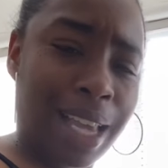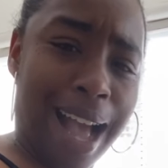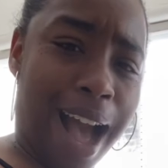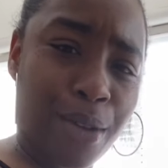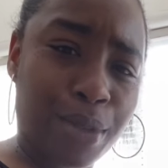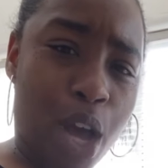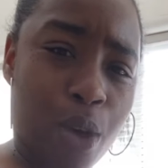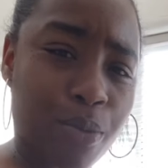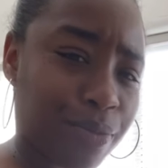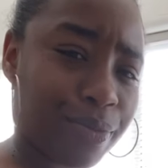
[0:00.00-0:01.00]
i don't
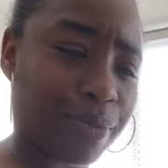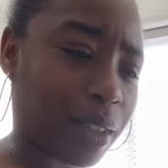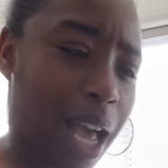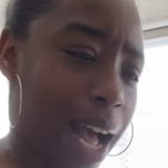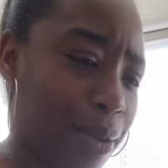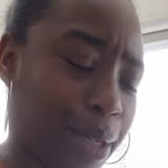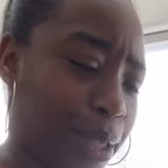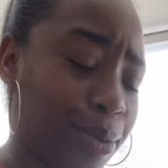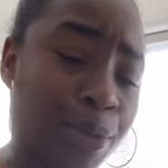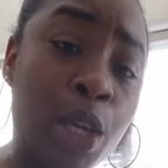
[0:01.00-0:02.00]
know i don't
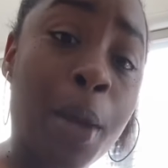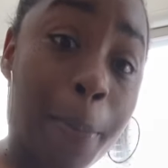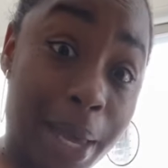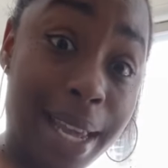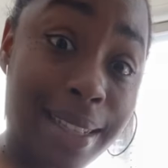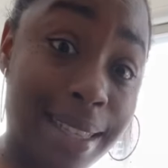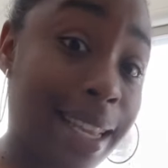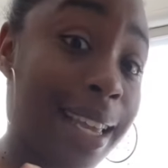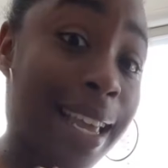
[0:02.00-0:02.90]
know but